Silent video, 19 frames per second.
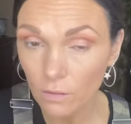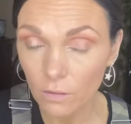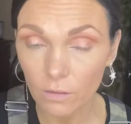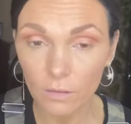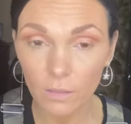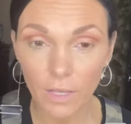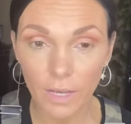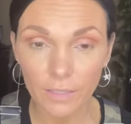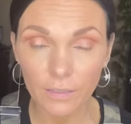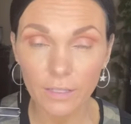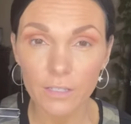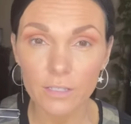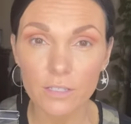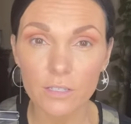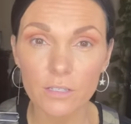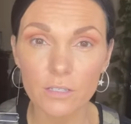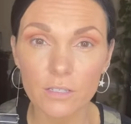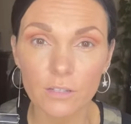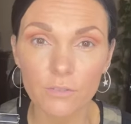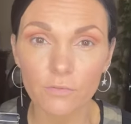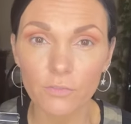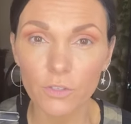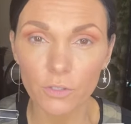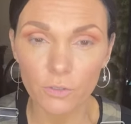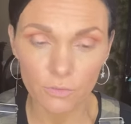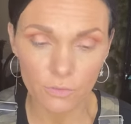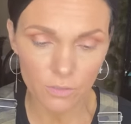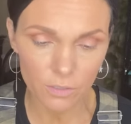A lot less
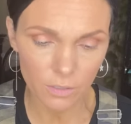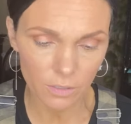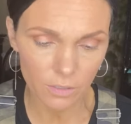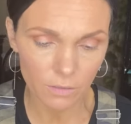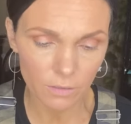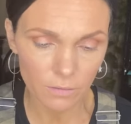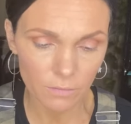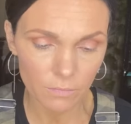diffused and